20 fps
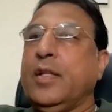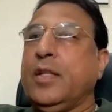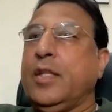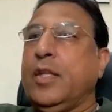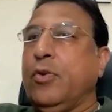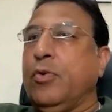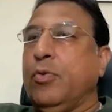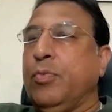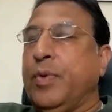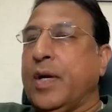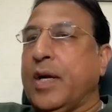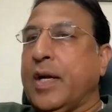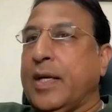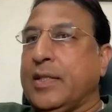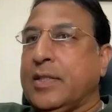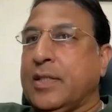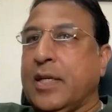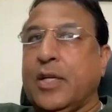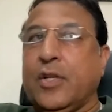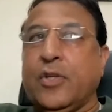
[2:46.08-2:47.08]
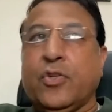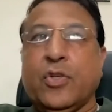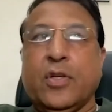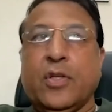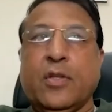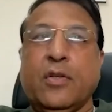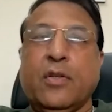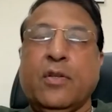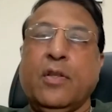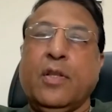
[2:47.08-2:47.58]
The
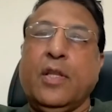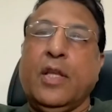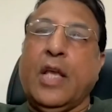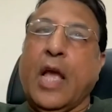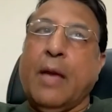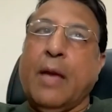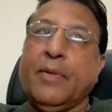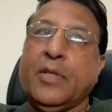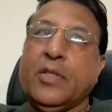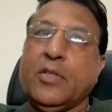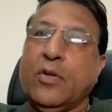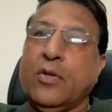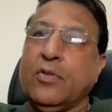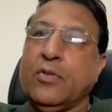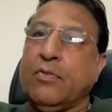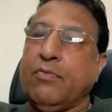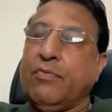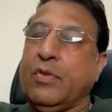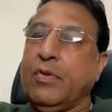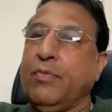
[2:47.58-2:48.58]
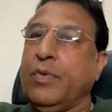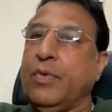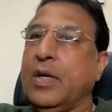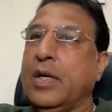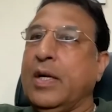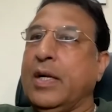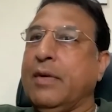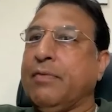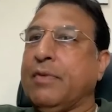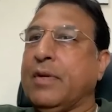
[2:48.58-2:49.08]
Uberization, the Amazons of the
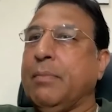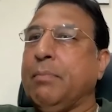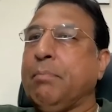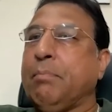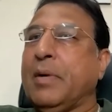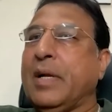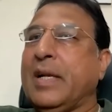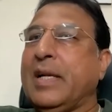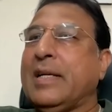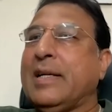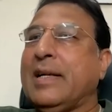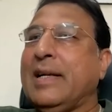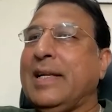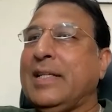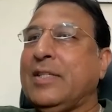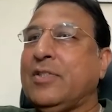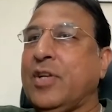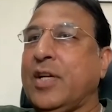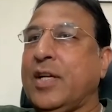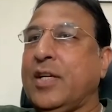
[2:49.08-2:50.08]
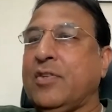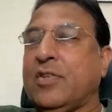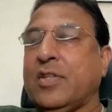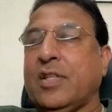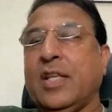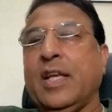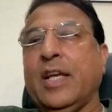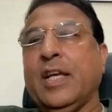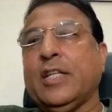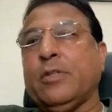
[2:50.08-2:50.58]
world have completely changed
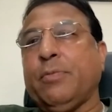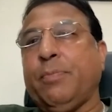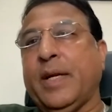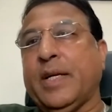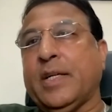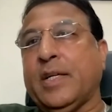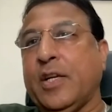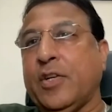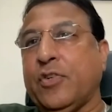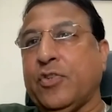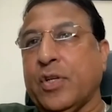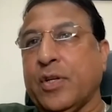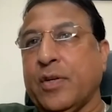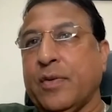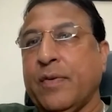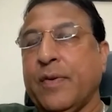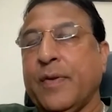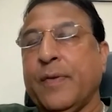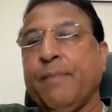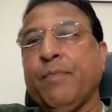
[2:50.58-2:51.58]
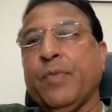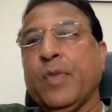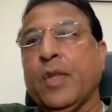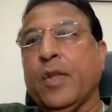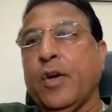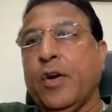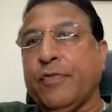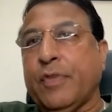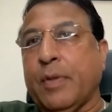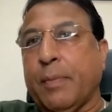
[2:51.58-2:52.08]
the expectation
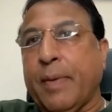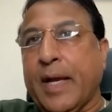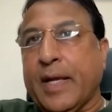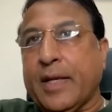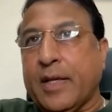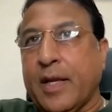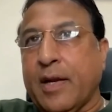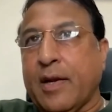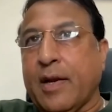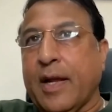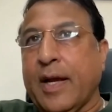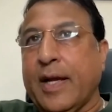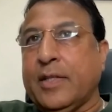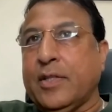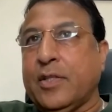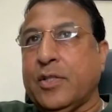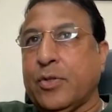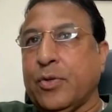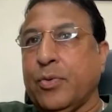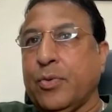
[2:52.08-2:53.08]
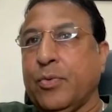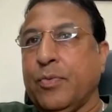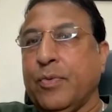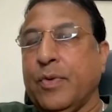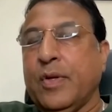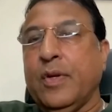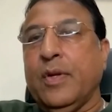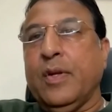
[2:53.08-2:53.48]
of the banking clients too.